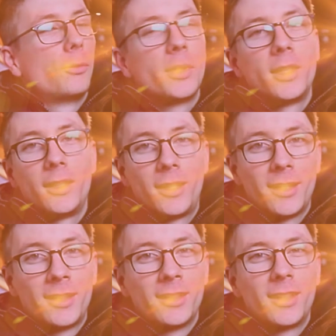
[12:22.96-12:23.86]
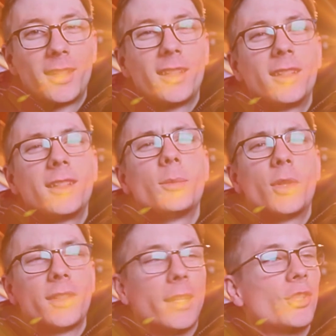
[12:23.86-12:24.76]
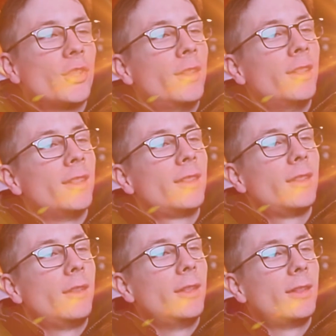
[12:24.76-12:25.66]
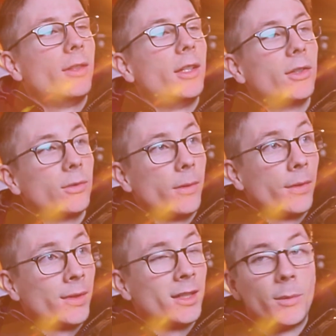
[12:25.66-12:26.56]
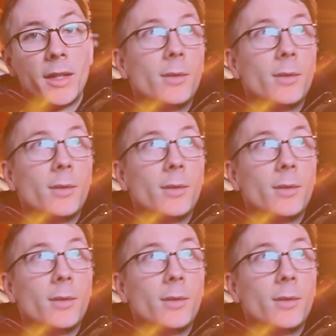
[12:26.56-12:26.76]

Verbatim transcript: really get a little a little more touch in this in these videos with some